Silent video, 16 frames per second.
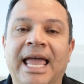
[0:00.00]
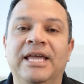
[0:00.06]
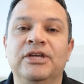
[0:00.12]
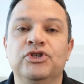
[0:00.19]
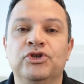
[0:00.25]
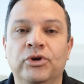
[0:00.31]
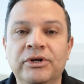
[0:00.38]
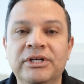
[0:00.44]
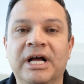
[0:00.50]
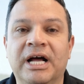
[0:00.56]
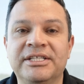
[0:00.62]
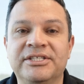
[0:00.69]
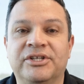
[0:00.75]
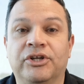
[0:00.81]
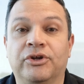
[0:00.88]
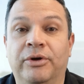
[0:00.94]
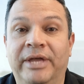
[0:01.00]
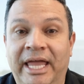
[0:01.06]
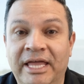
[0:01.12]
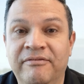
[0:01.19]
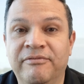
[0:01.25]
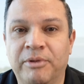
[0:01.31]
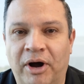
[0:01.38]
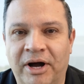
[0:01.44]
and shortcuts the
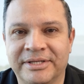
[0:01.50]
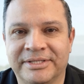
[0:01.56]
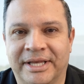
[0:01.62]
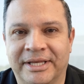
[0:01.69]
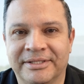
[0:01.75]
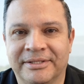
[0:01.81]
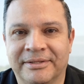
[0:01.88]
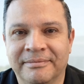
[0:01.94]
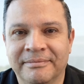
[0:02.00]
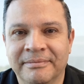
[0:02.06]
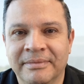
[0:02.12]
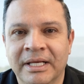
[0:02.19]
creative process.